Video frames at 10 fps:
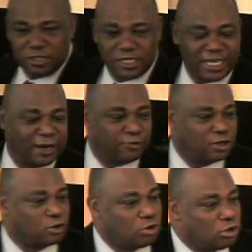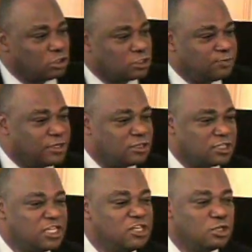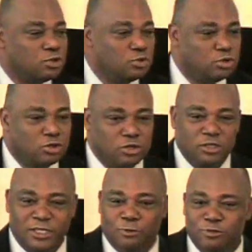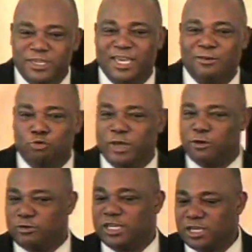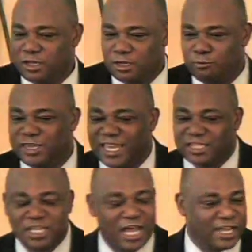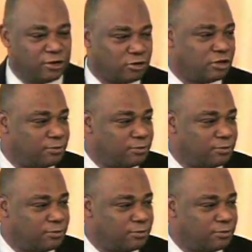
to carry the cross because he knew that we get weary, we get tired.